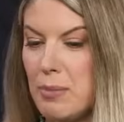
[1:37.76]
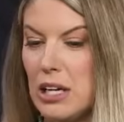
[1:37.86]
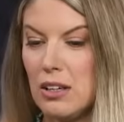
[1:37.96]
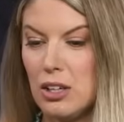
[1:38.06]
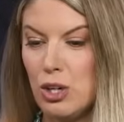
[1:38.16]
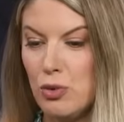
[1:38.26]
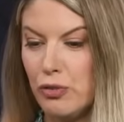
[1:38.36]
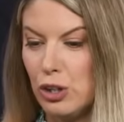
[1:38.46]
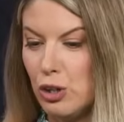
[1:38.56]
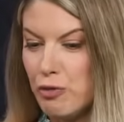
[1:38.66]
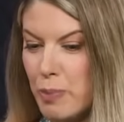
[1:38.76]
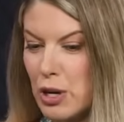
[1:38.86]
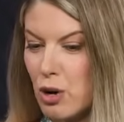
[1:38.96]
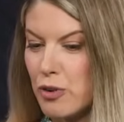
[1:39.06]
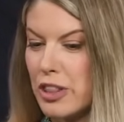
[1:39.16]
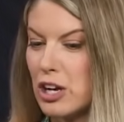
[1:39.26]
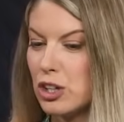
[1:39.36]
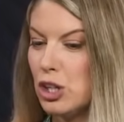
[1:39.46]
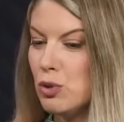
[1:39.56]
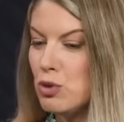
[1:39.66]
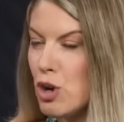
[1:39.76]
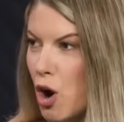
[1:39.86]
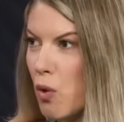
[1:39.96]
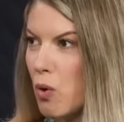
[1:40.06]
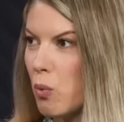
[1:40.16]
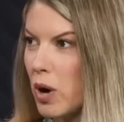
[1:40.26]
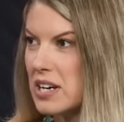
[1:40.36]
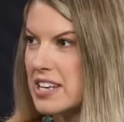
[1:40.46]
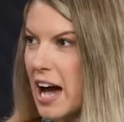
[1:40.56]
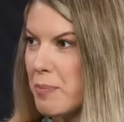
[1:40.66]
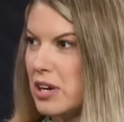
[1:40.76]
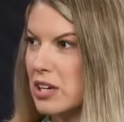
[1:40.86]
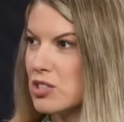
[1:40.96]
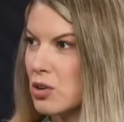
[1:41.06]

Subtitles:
mean, you've been over there. You know what is happening. So